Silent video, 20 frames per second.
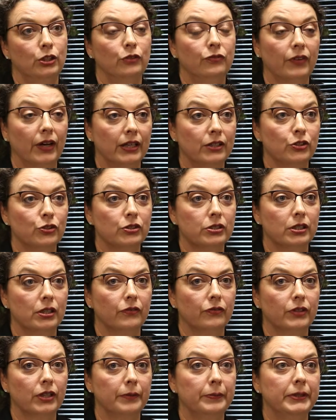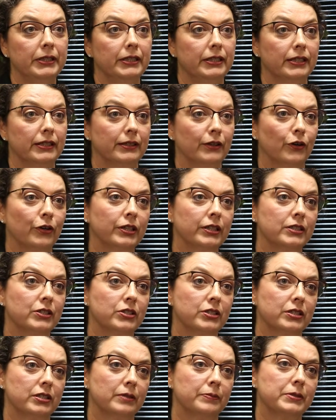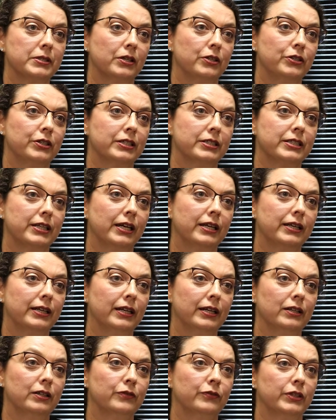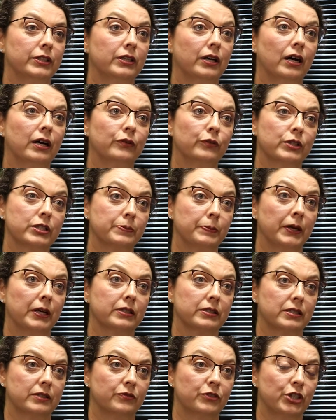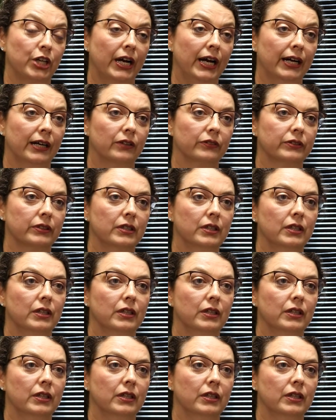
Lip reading: you find yourself coming to get guardianship so you can take care of a non-responsive child.